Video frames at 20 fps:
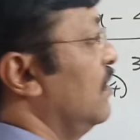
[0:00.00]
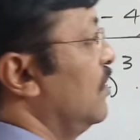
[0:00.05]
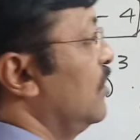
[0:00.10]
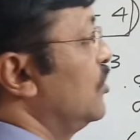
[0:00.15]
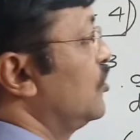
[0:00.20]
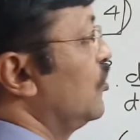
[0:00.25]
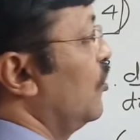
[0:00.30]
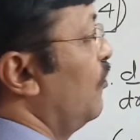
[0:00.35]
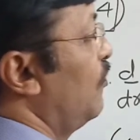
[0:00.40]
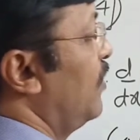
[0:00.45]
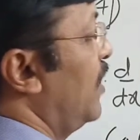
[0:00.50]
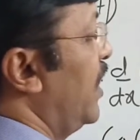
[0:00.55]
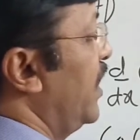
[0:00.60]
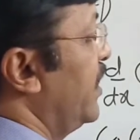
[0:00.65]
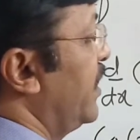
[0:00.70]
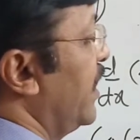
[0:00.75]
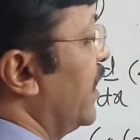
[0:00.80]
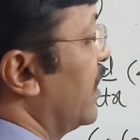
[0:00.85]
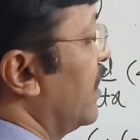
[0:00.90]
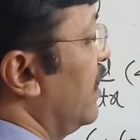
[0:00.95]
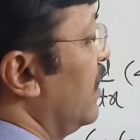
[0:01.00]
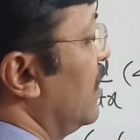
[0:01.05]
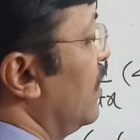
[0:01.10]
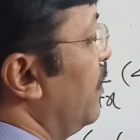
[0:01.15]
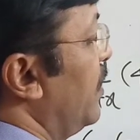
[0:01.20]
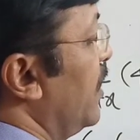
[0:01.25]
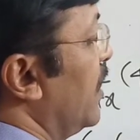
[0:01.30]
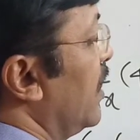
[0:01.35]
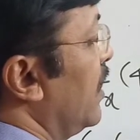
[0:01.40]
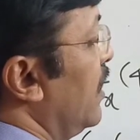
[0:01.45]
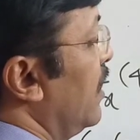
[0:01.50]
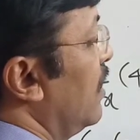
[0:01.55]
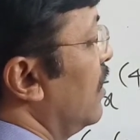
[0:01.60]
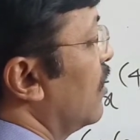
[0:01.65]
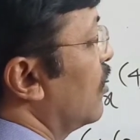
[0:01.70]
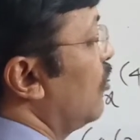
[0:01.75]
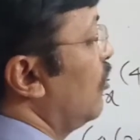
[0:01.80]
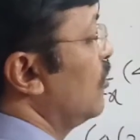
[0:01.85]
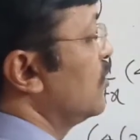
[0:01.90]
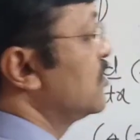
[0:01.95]
So 5 taken in the beginning,
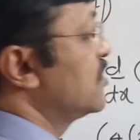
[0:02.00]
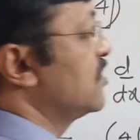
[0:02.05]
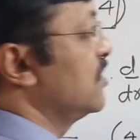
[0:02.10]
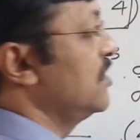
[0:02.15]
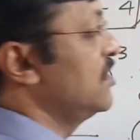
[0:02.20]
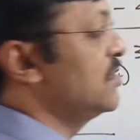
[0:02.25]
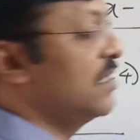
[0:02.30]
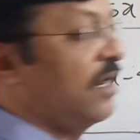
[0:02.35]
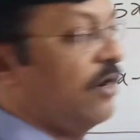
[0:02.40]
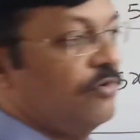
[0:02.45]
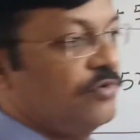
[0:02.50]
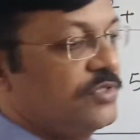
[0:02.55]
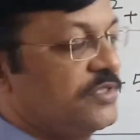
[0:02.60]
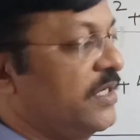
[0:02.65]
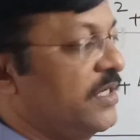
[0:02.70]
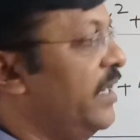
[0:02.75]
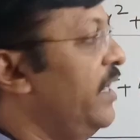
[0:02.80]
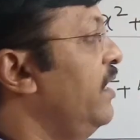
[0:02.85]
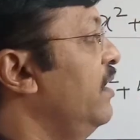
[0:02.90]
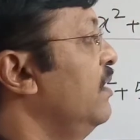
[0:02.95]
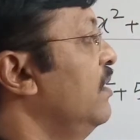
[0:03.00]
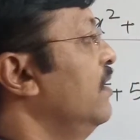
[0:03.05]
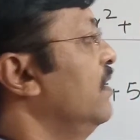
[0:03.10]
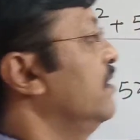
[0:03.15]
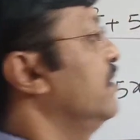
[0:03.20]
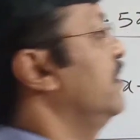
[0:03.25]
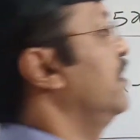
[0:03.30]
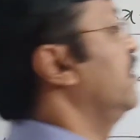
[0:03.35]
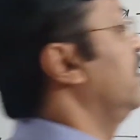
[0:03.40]
constant outside, then